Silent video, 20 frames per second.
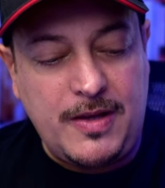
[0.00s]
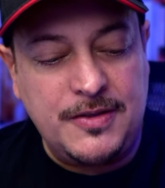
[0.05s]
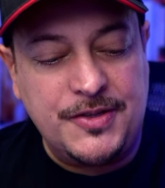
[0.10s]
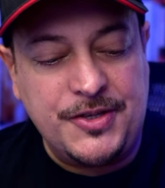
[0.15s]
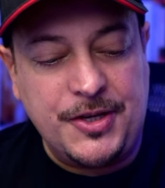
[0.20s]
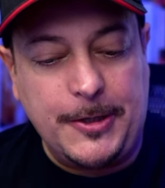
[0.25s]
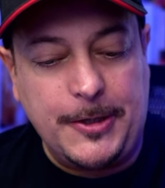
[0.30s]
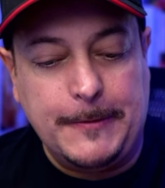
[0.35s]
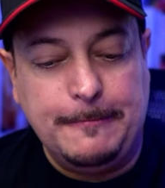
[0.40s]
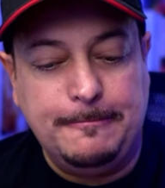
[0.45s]

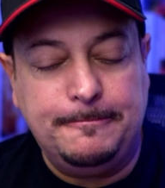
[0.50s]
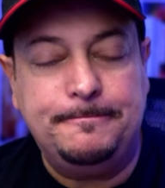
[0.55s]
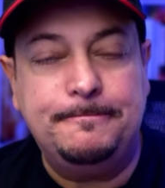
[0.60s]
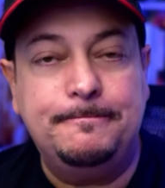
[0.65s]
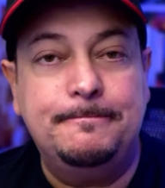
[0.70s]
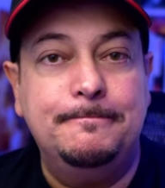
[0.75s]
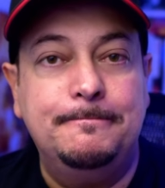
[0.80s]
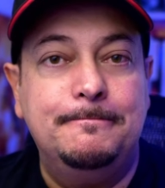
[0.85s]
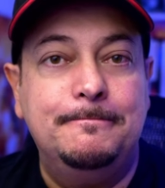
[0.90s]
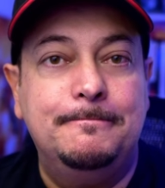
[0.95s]
So,
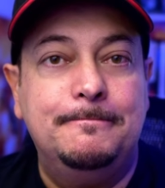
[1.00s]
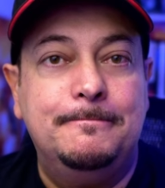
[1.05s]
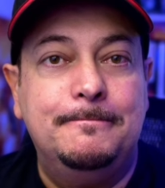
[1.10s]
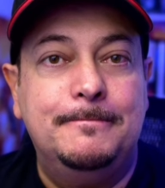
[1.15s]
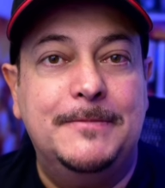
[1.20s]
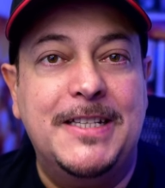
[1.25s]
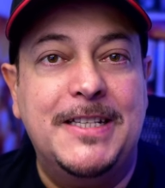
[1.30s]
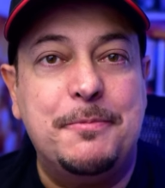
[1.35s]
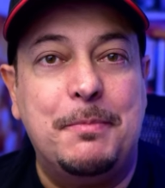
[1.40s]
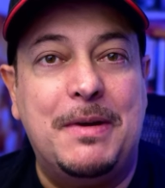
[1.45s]

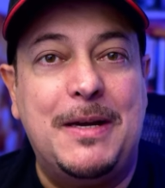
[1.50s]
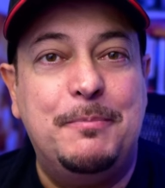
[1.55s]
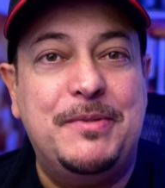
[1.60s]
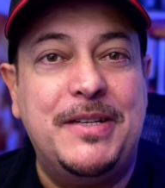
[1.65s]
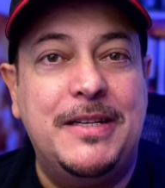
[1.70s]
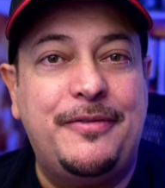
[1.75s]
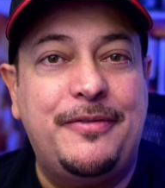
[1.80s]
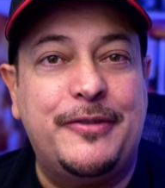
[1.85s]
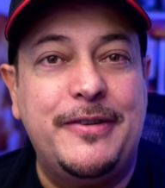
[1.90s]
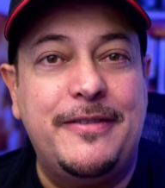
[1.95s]
there's my
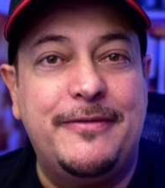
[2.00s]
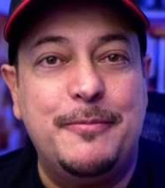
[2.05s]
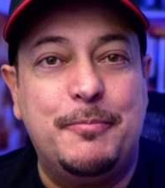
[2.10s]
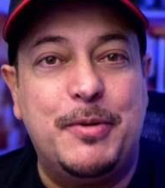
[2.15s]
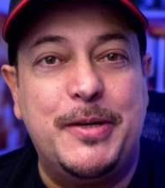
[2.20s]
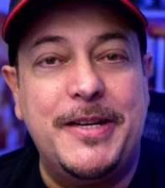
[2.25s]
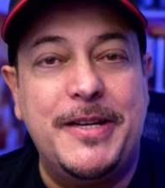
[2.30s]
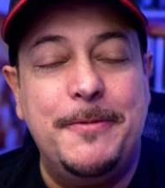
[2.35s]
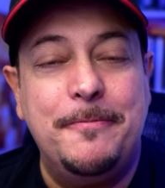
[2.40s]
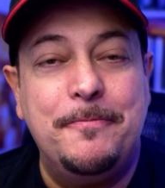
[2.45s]
update for
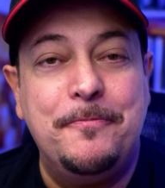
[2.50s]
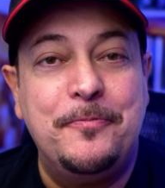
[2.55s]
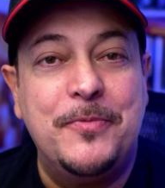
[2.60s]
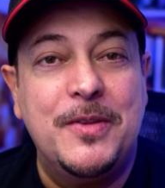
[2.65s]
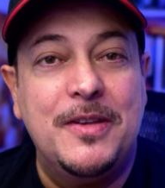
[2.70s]
everybody.